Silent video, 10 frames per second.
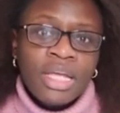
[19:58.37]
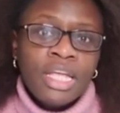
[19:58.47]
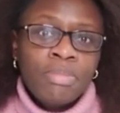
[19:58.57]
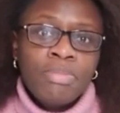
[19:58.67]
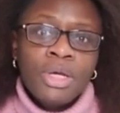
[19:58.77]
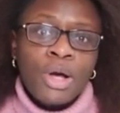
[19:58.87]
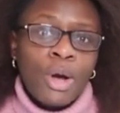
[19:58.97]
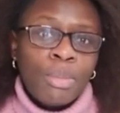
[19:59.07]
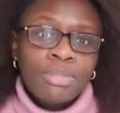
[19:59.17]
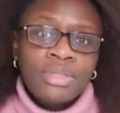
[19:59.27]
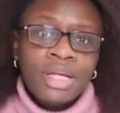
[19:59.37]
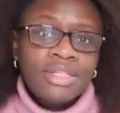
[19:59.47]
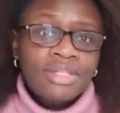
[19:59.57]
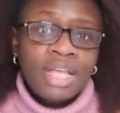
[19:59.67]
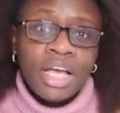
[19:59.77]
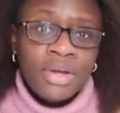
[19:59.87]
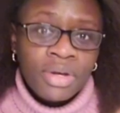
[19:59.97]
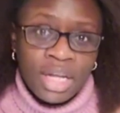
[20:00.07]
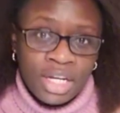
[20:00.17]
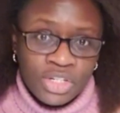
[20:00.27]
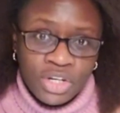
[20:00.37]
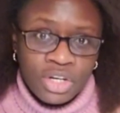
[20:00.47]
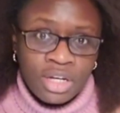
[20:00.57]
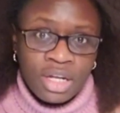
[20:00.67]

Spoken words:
it becomes second nature,